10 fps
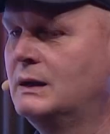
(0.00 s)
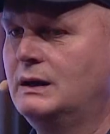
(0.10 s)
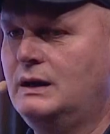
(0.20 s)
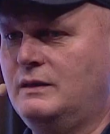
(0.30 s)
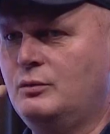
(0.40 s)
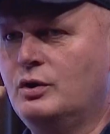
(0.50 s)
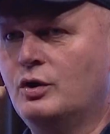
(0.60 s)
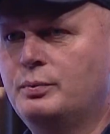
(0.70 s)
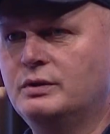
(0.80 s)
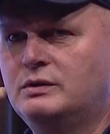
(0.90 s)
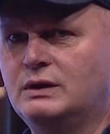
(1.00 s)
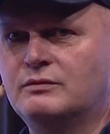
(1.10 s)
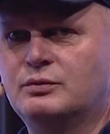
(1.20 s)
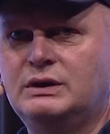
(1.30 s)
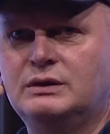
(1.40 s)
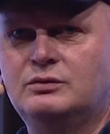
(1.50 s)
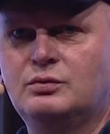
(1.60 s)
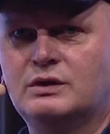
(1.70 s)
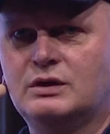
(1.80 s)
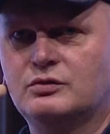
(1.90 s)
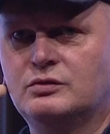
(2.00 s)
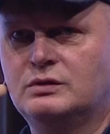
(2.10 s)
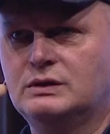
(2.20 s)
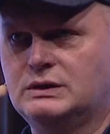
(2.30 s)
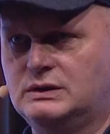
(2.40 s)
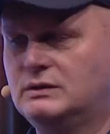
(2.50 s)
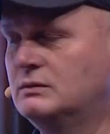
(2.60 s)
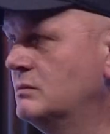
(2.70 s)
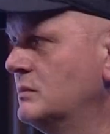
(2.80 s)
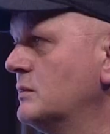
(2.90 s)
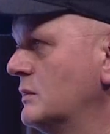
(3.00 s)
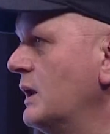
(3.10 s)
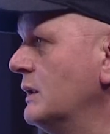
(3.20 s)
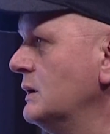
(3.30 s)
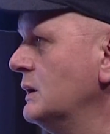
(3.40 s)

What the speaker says: And then we opened delivery in 2010.